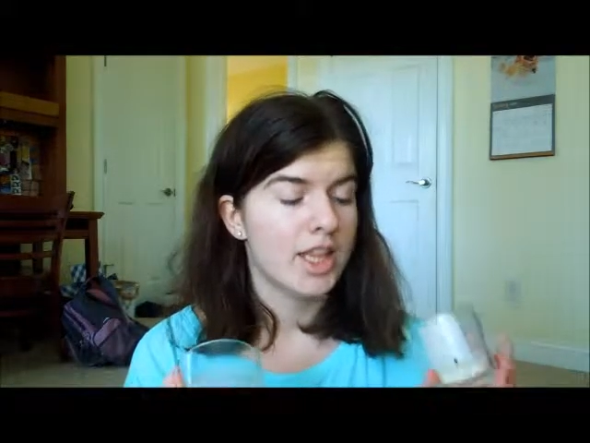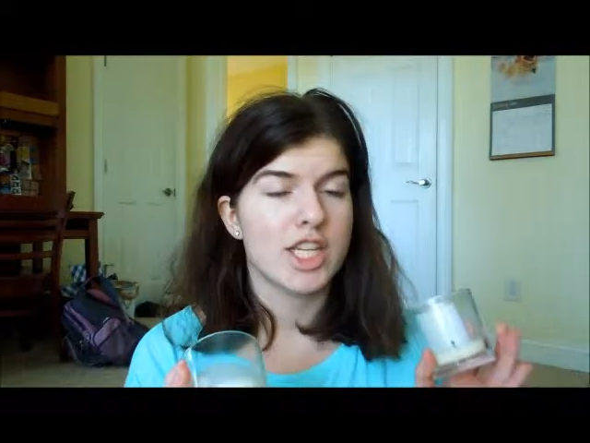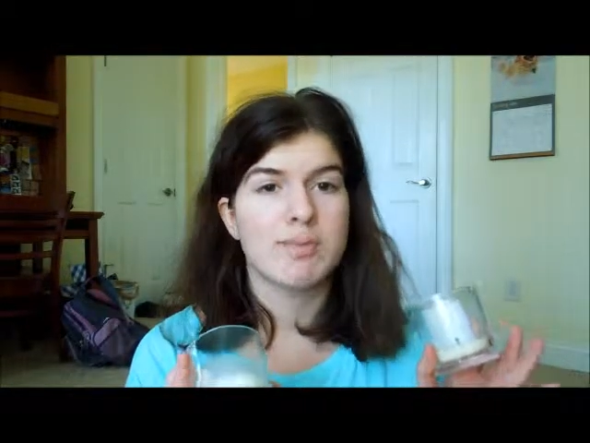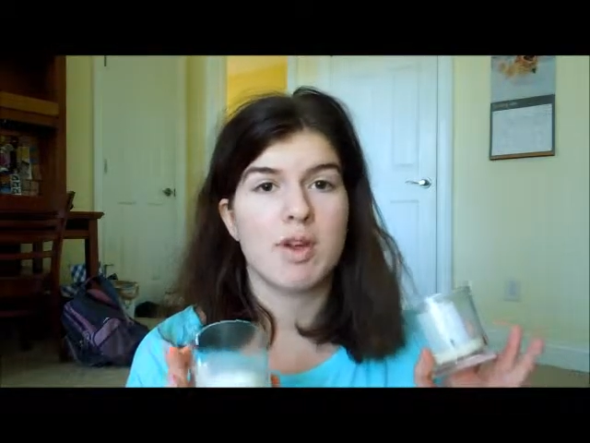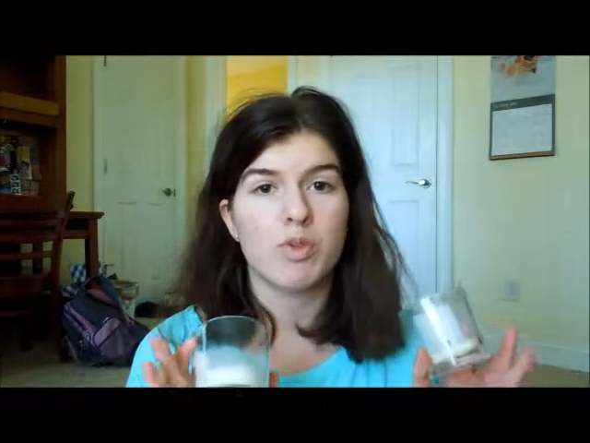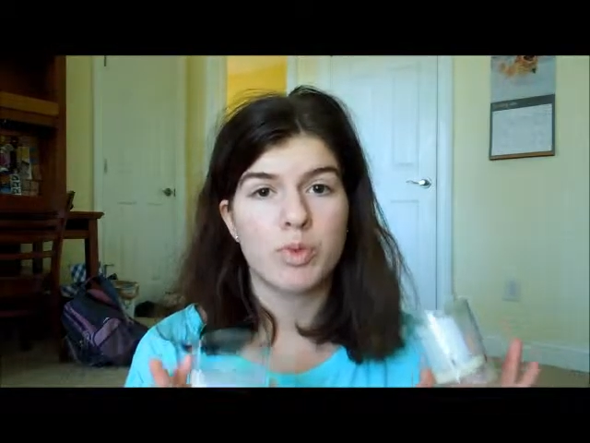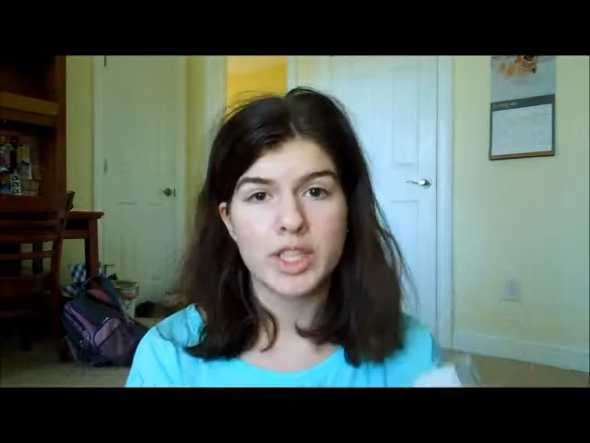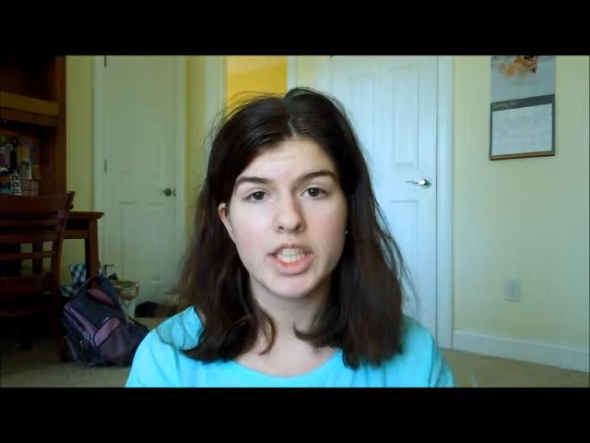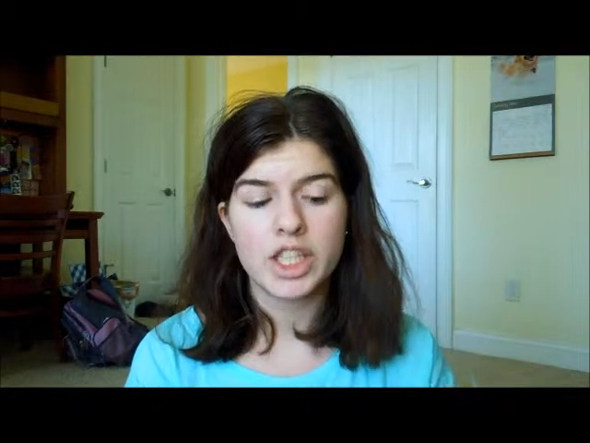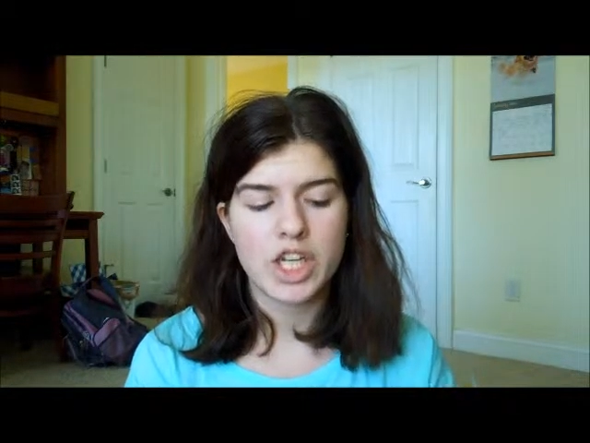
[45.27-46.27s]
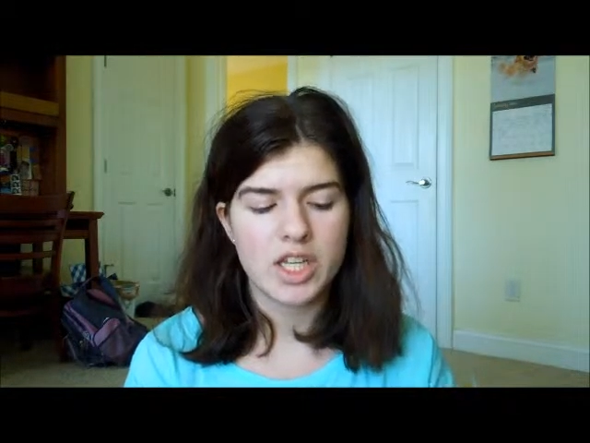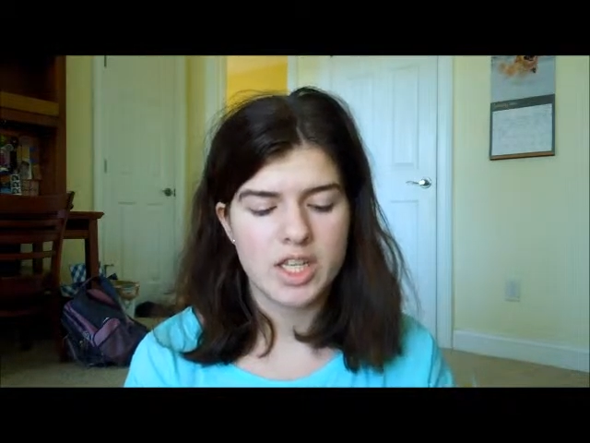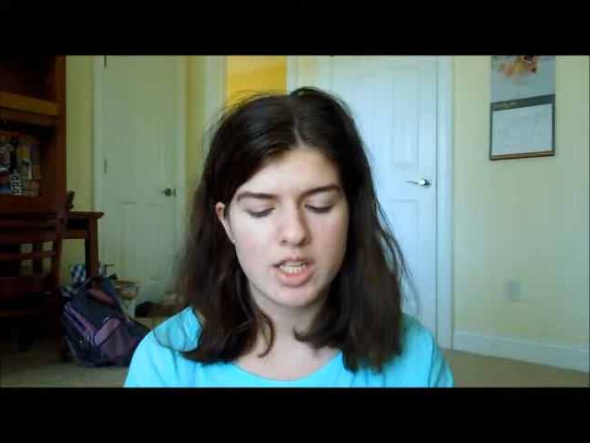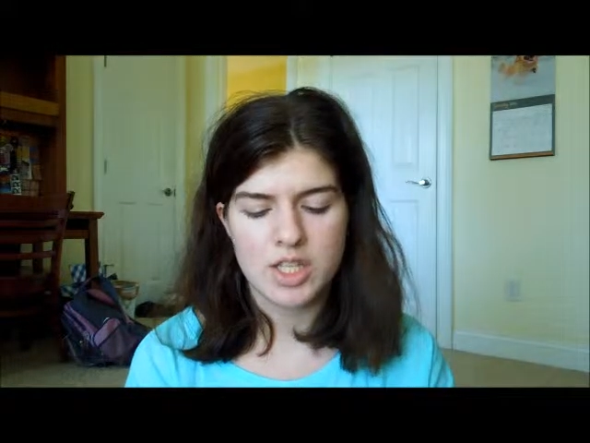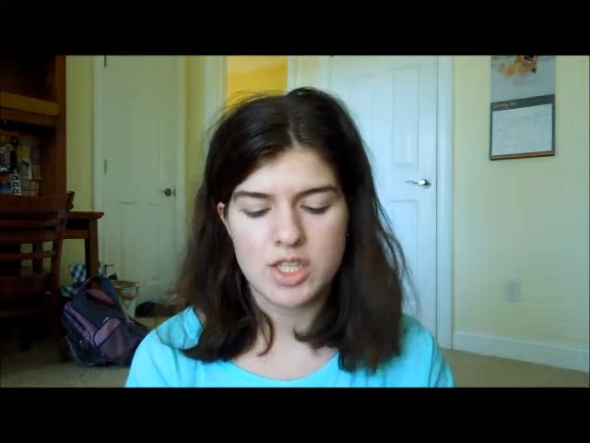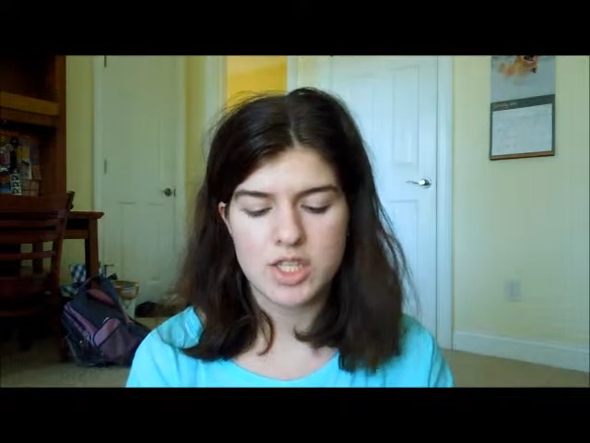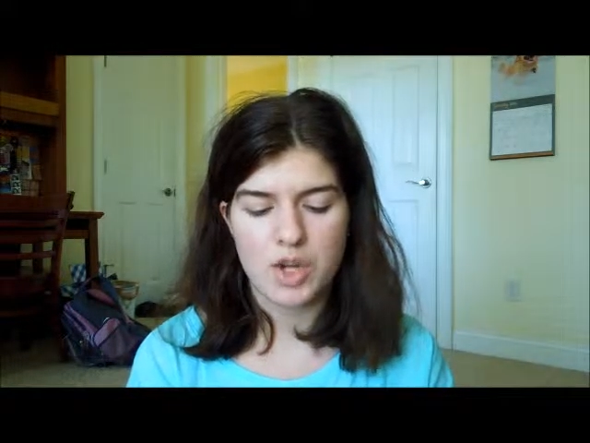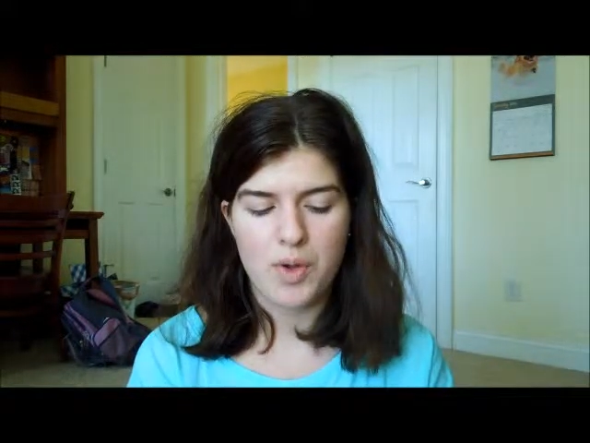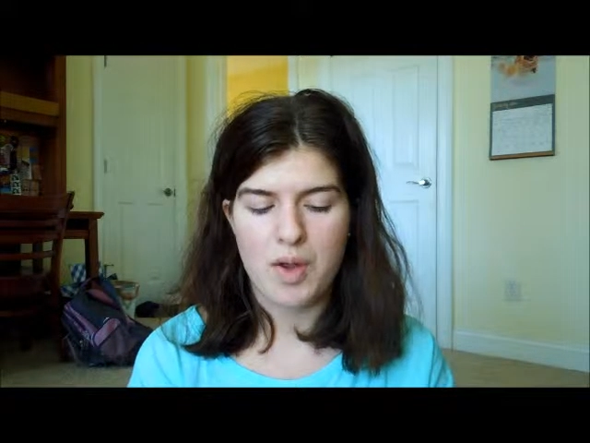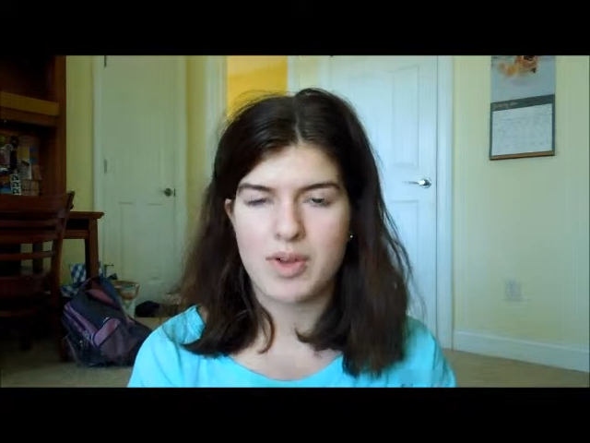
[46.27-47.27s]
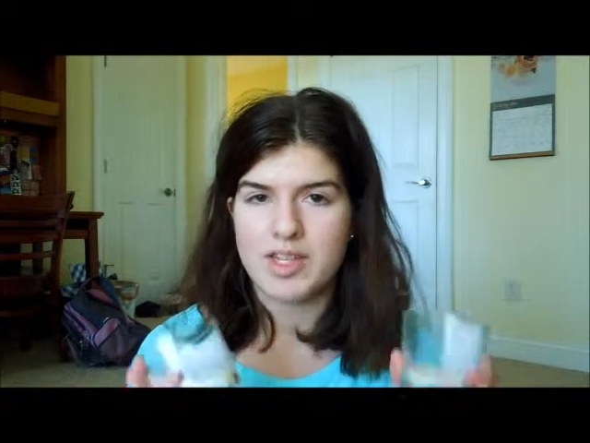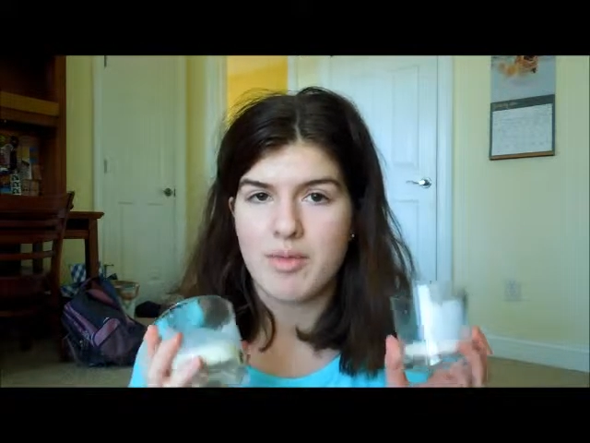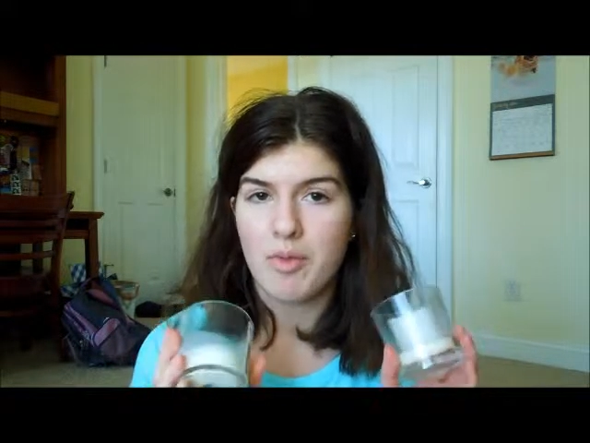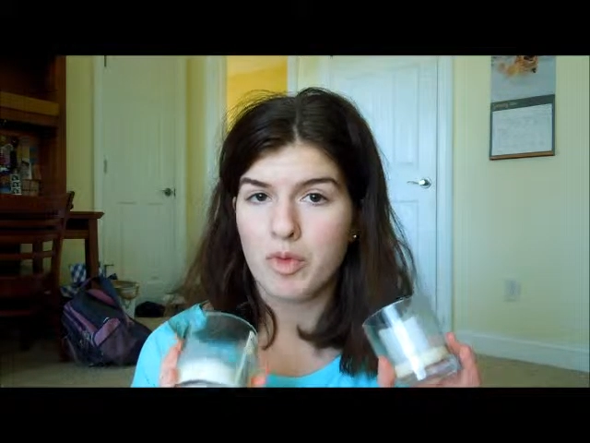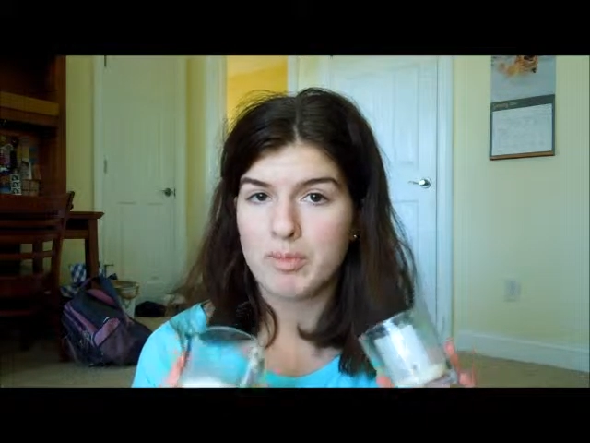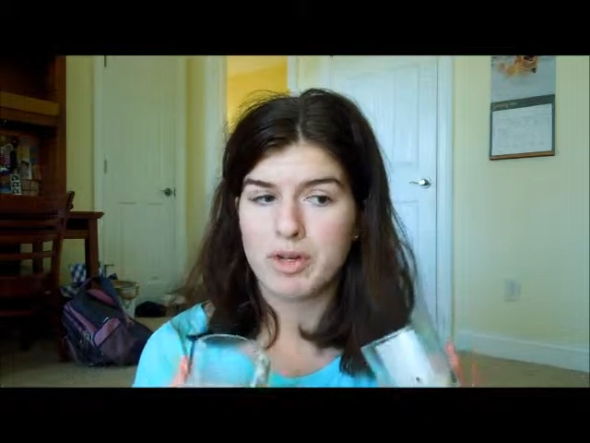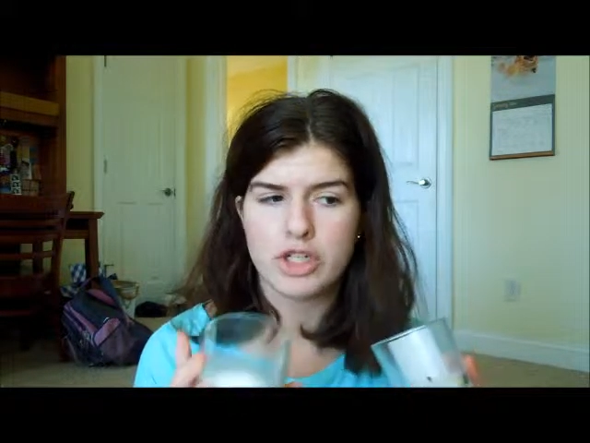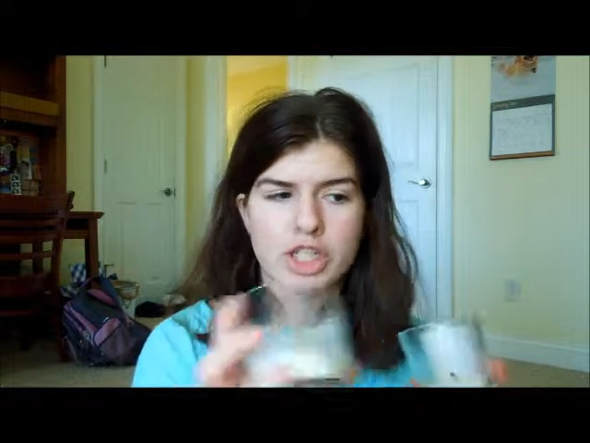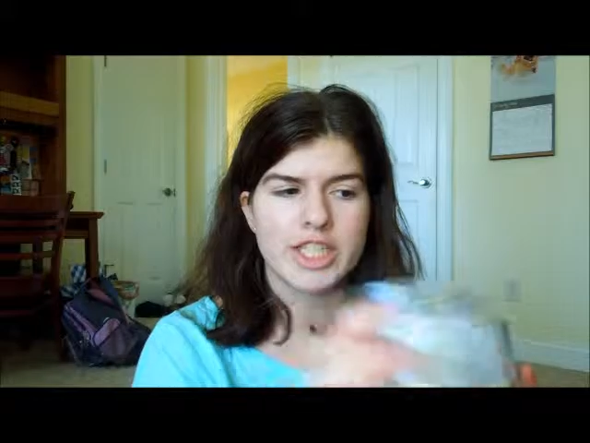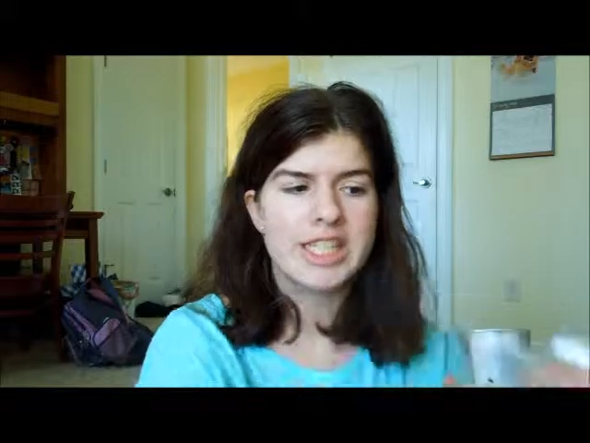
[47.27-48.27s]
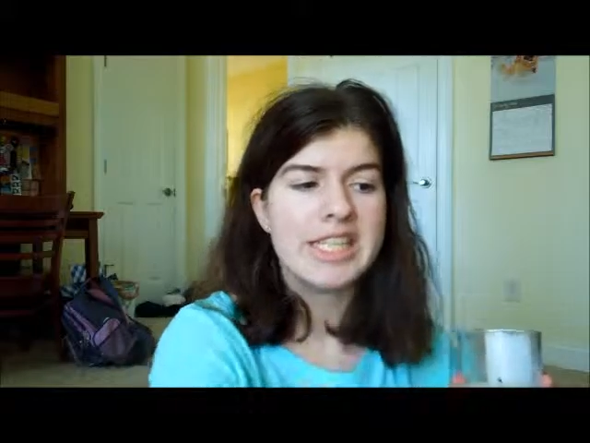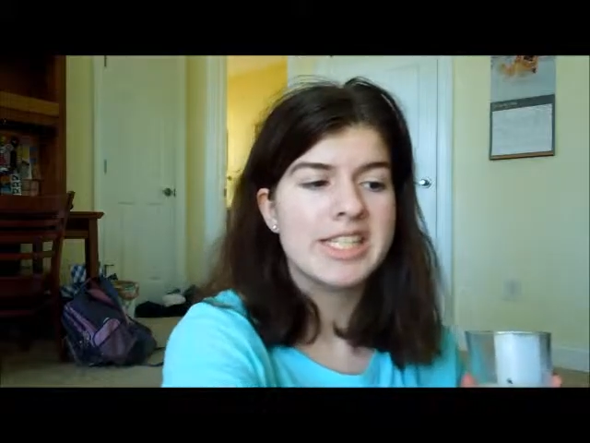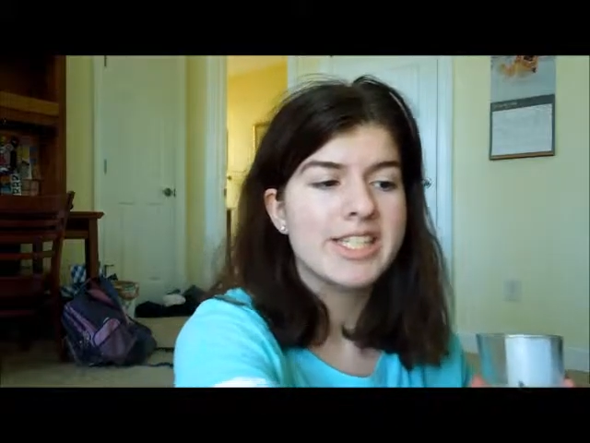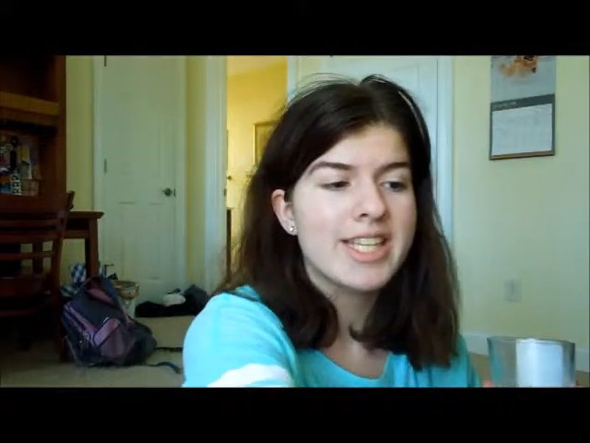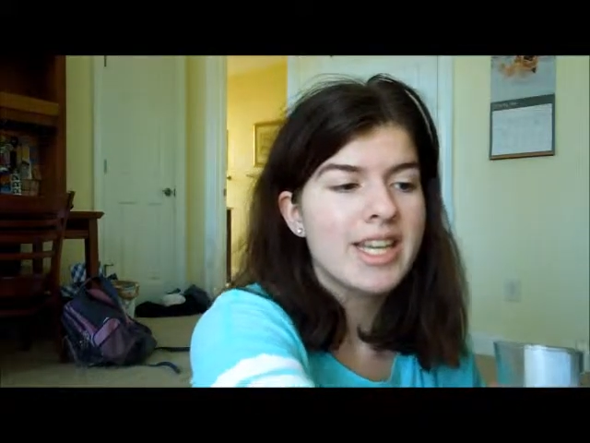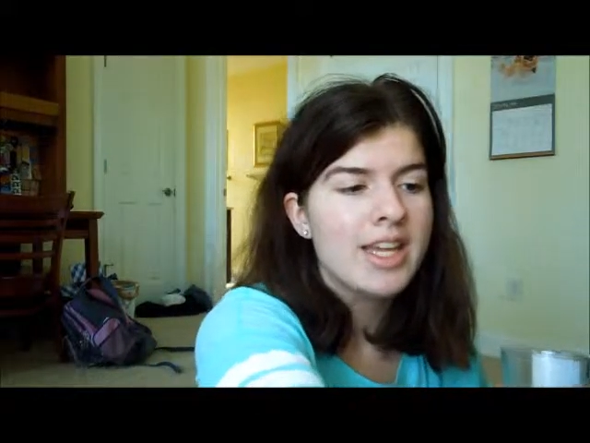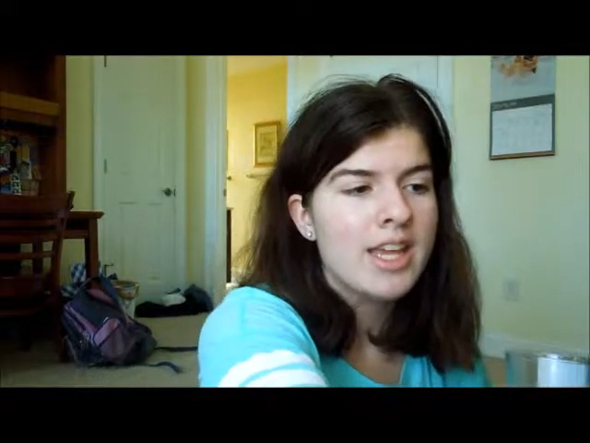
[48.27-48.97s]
They smell really good, so I would repurchase these.